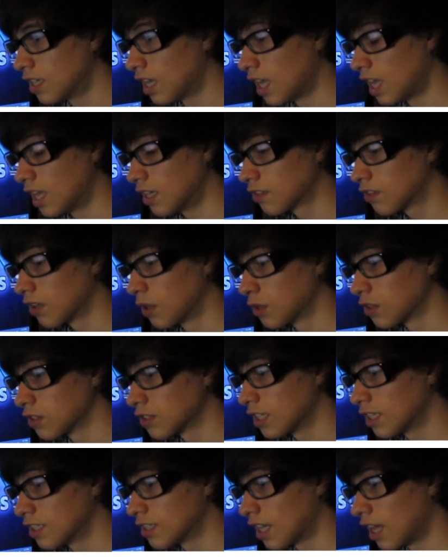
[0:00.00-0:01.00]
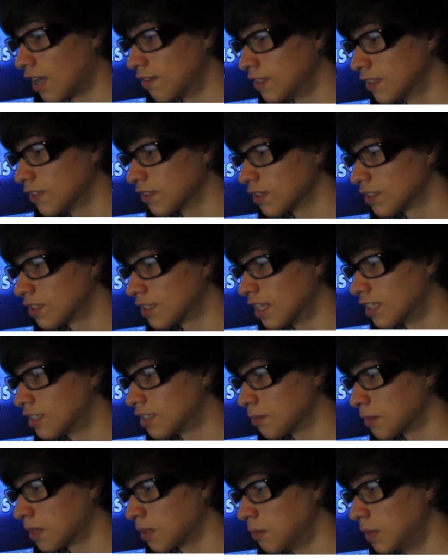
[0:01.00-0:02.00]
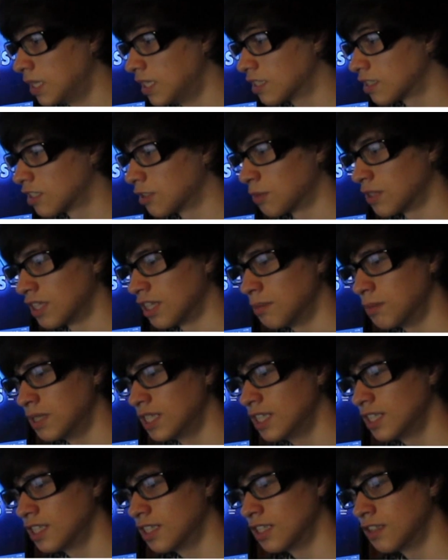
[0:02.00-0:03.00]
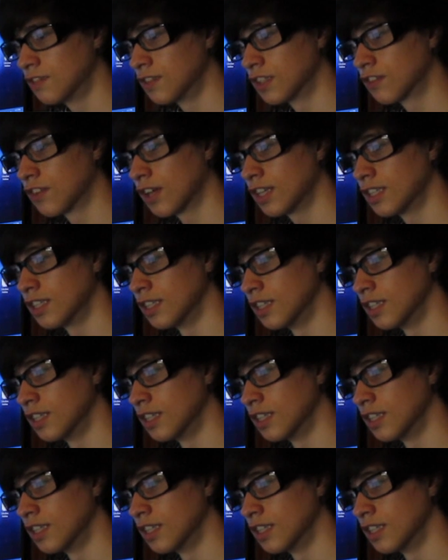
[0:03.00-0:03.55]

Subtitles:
Andrew Kroger says, have you ever said something mean to someone and immediately regretted